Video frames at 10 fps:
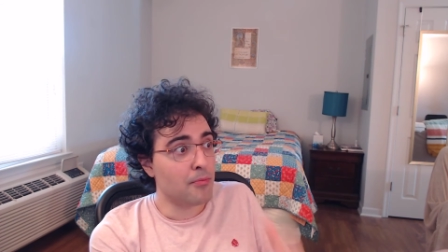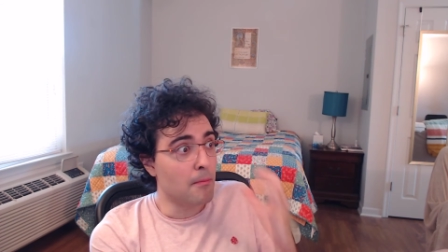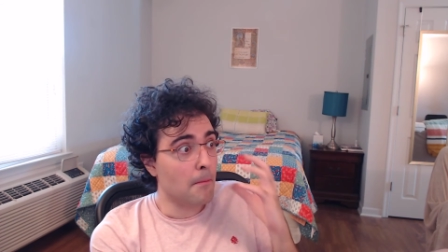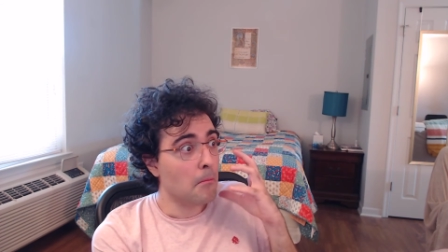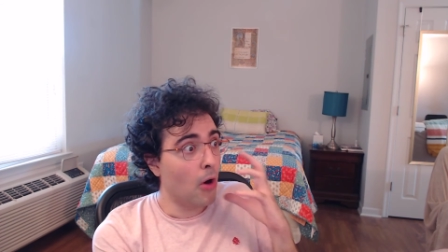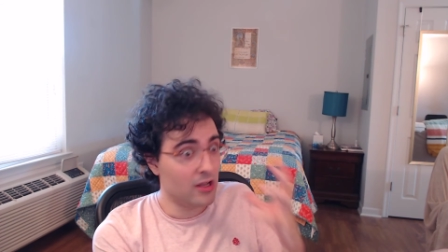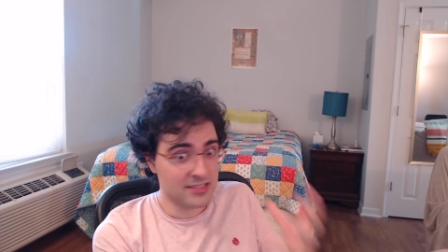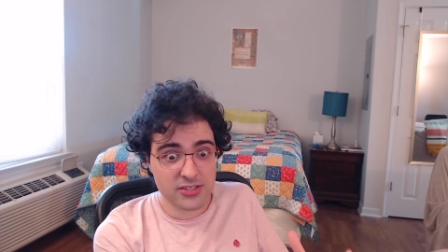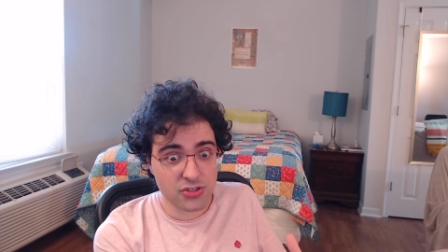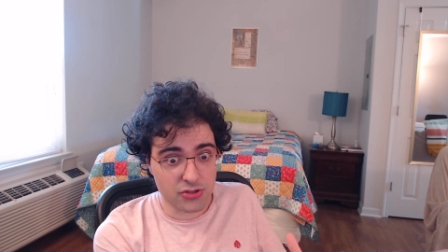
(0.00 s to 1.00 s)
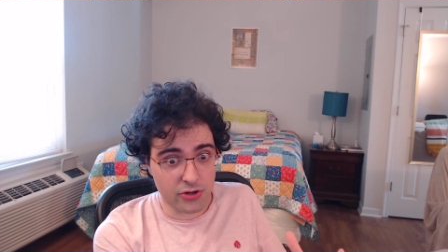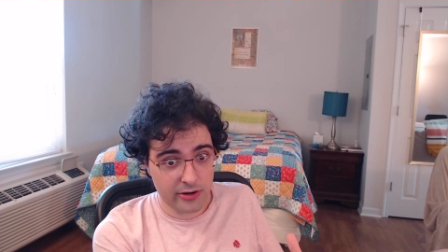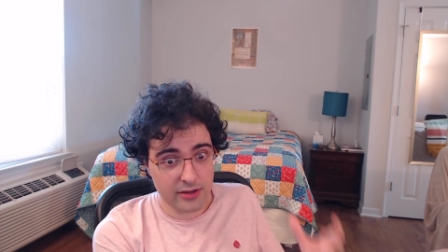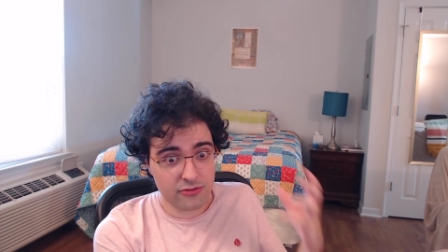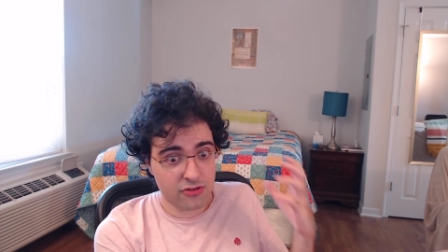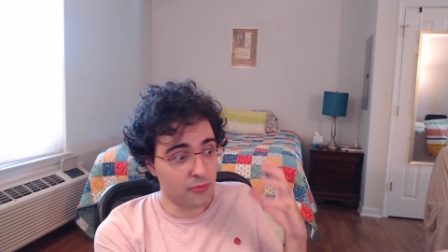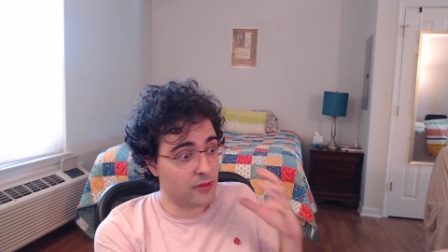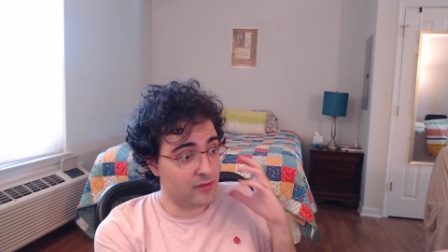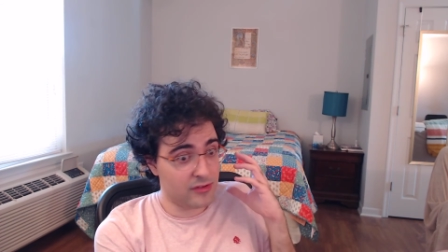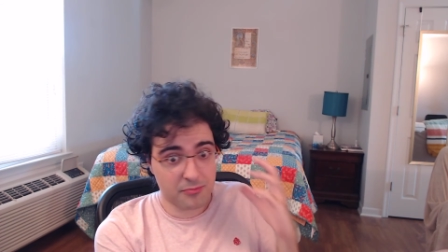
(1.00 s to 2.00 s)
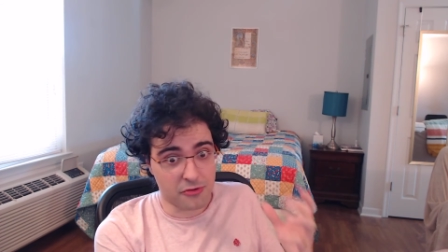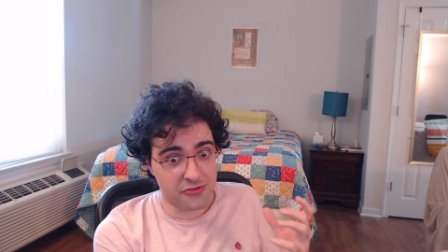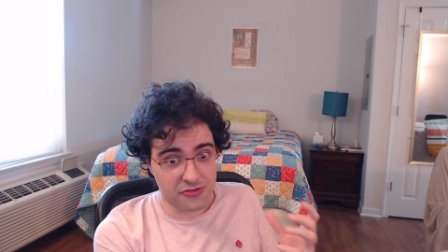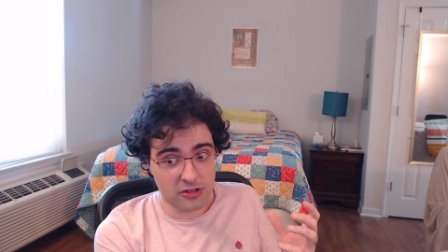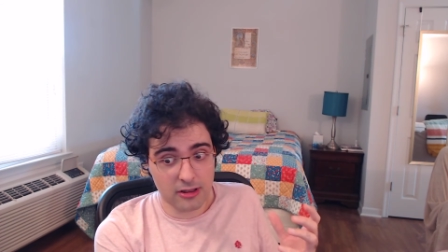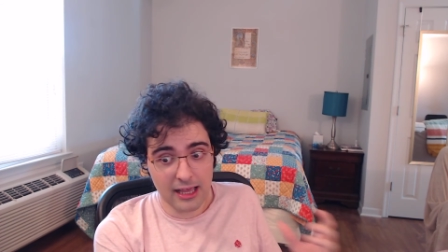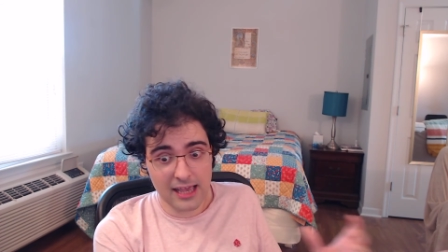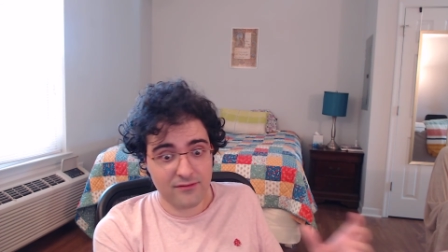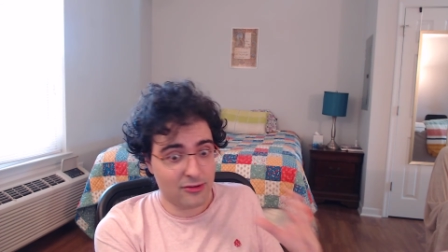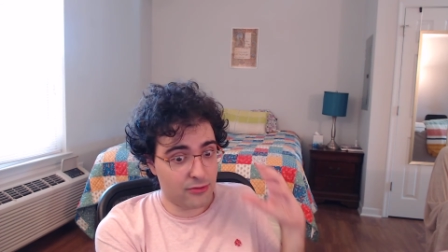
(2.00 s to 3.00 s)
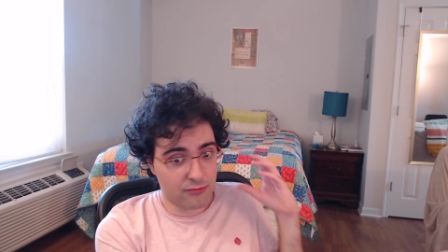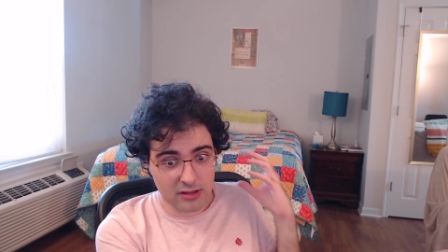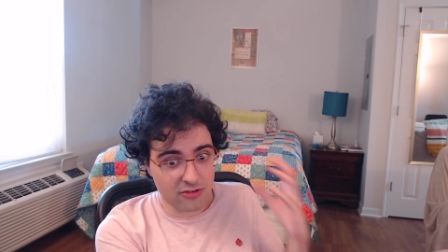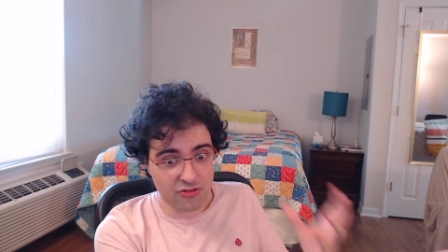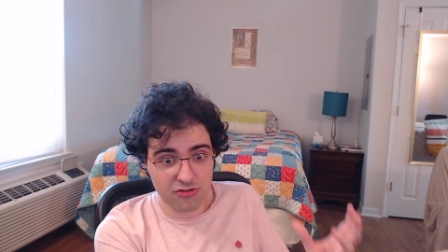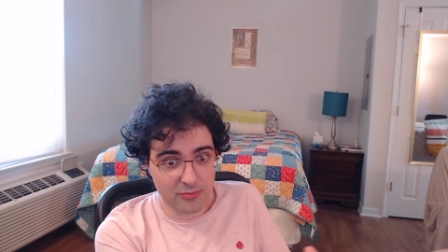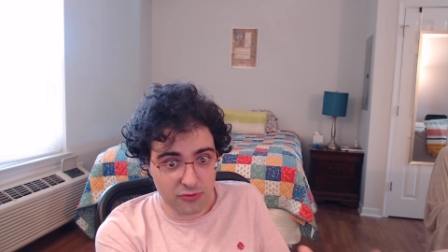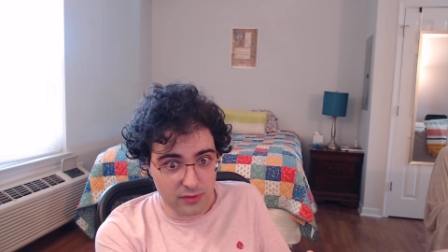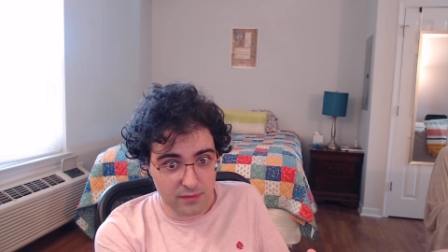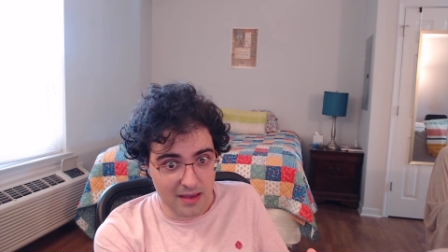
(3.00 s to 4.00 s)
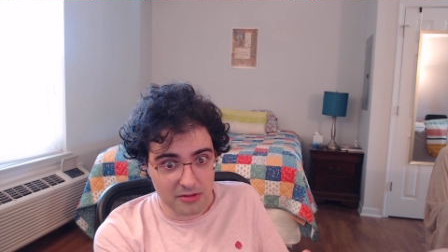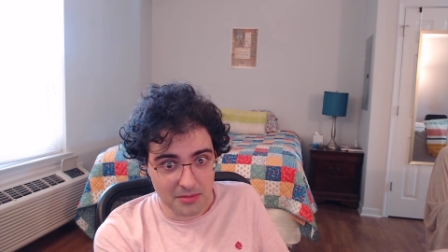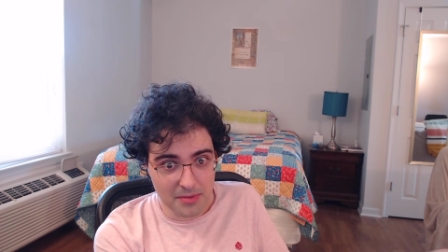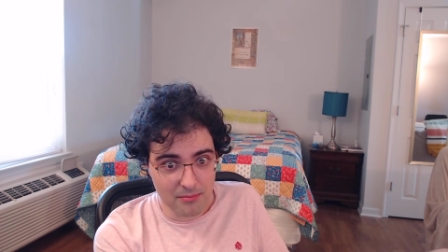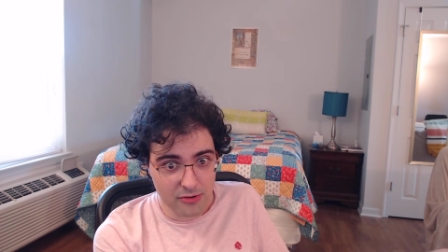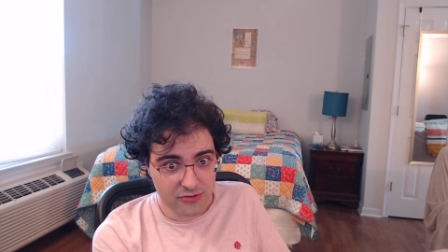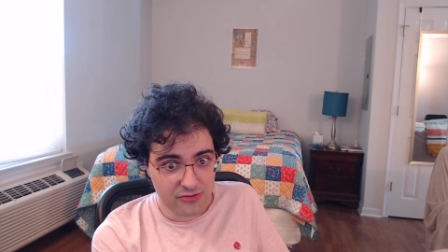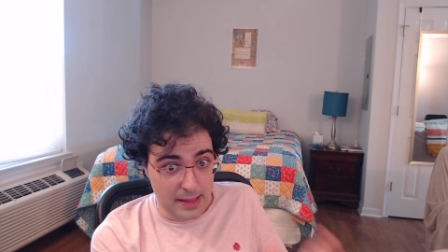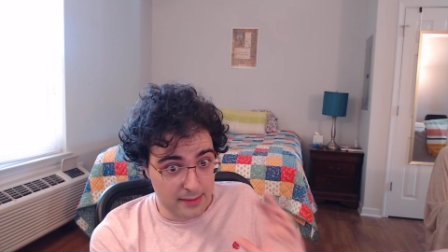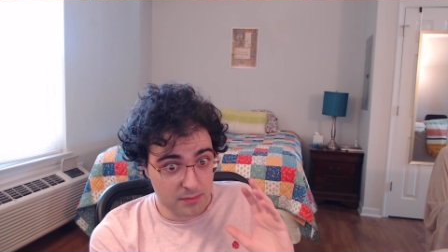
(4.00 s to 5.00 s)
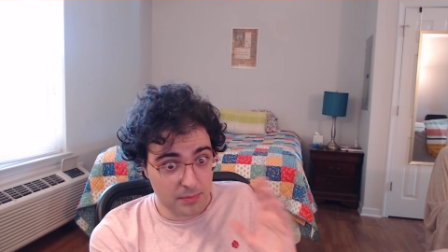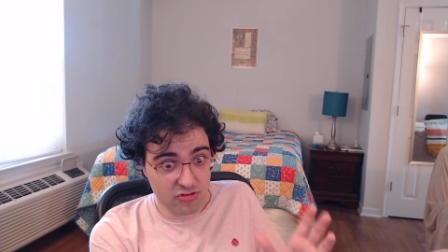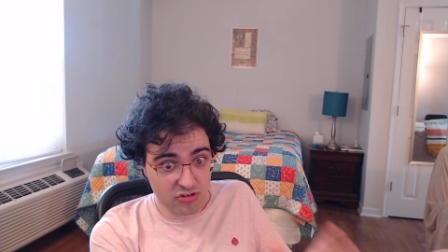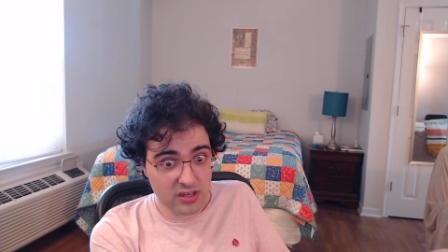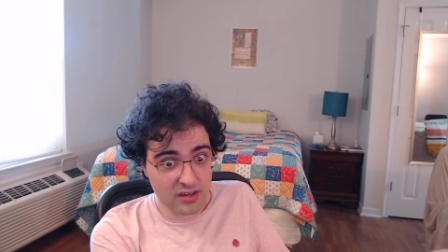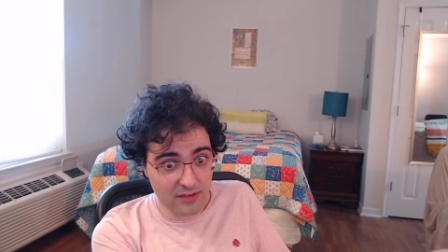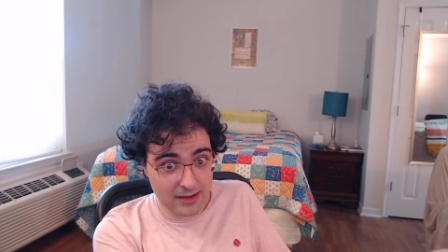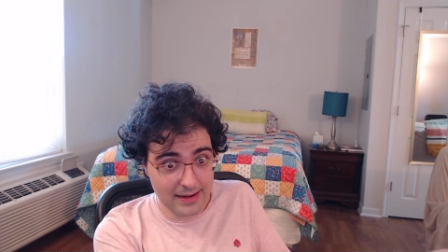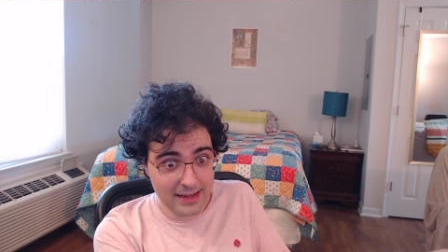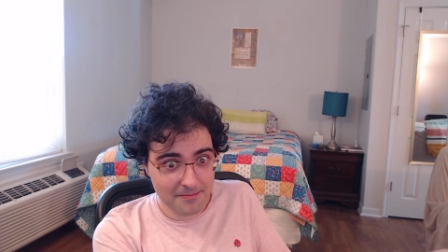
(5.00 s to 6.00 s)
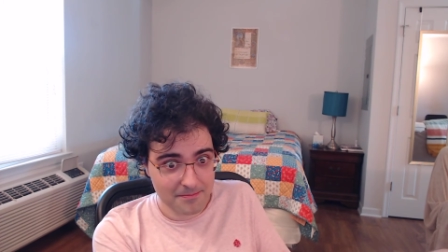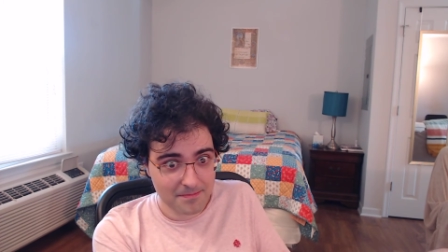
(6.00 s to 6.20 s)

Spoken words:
monster in terms of his personal life and his relationship to his family members, especially Navani.